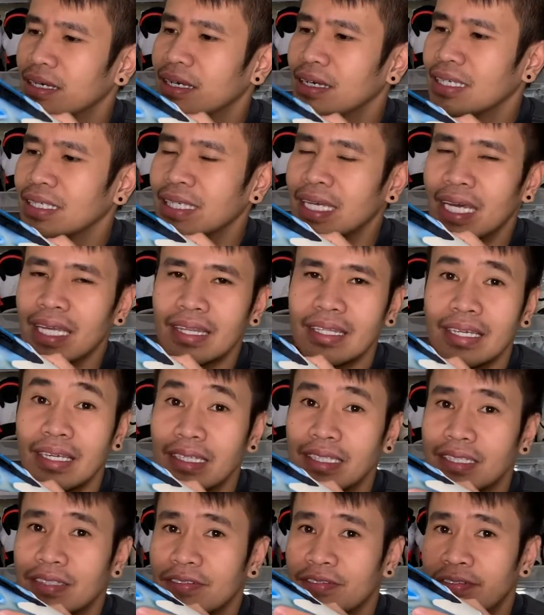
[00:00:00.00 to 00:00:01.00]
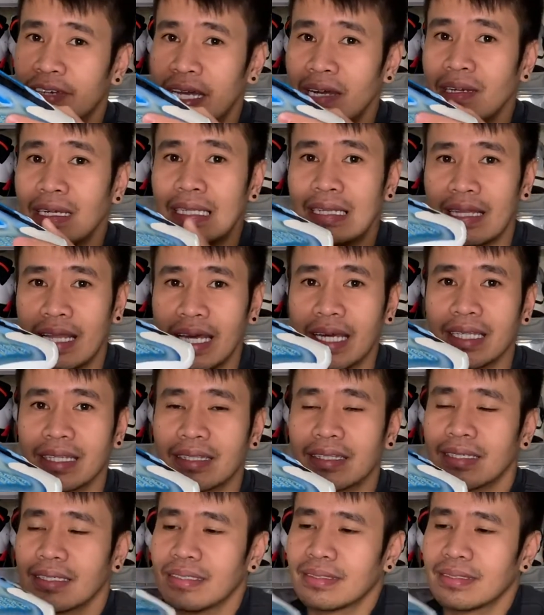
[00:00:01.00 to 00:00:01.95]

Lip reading: yet it's very light.